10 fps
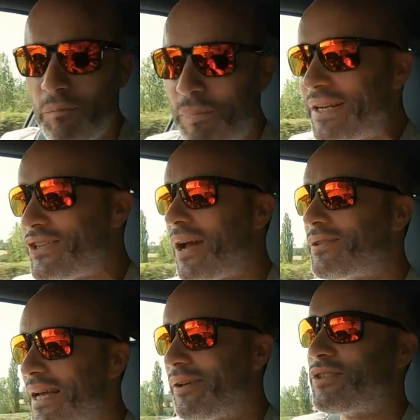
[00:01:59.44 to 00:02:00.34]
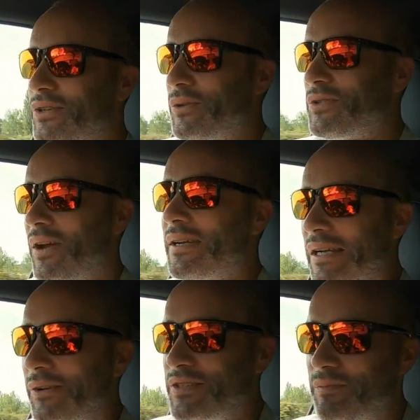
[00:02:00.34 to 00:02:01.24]
Big shout out to Tony
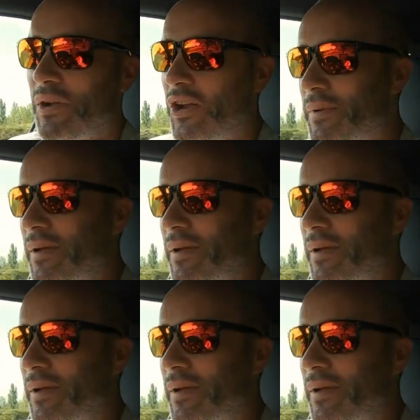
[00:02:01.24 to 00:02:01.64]
Lewis and Berry